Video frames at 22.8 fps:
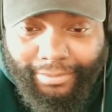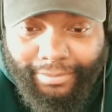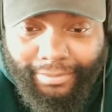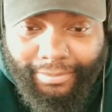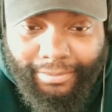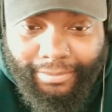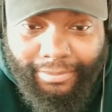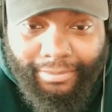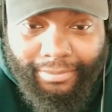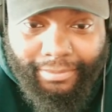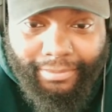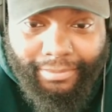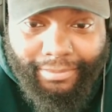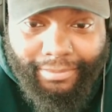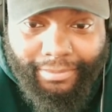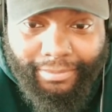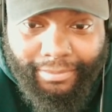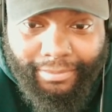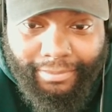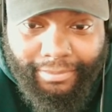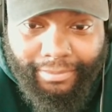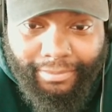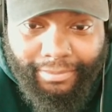
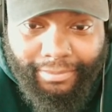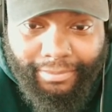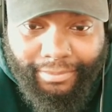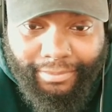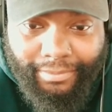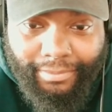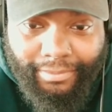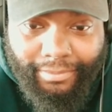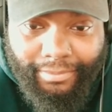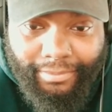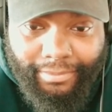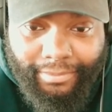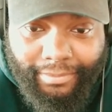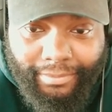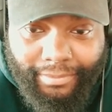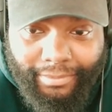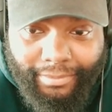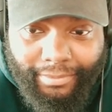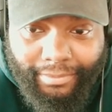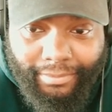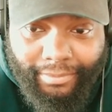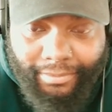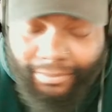
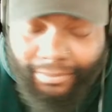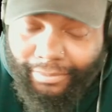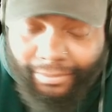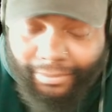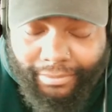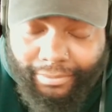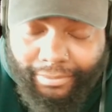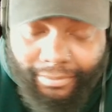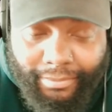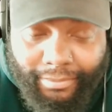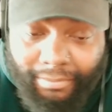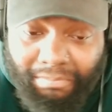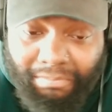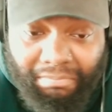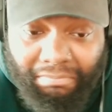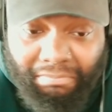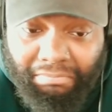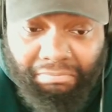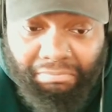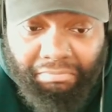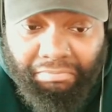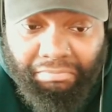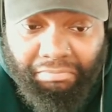
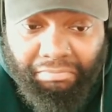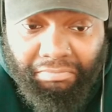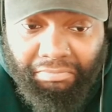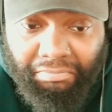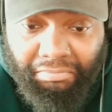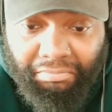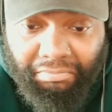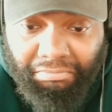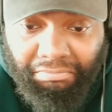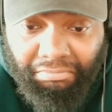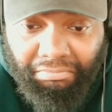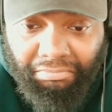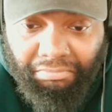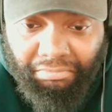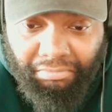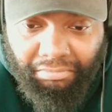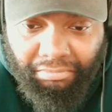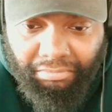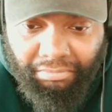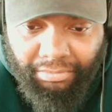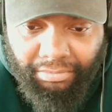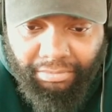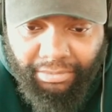
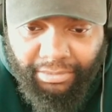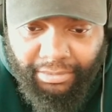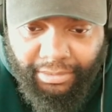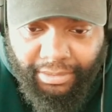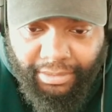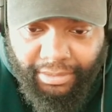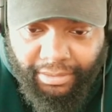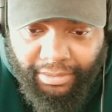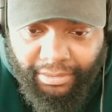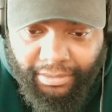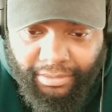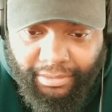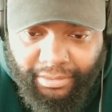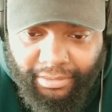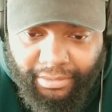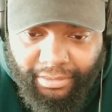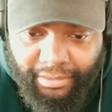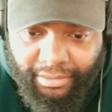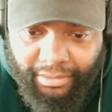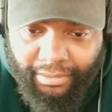The person shown says nothing.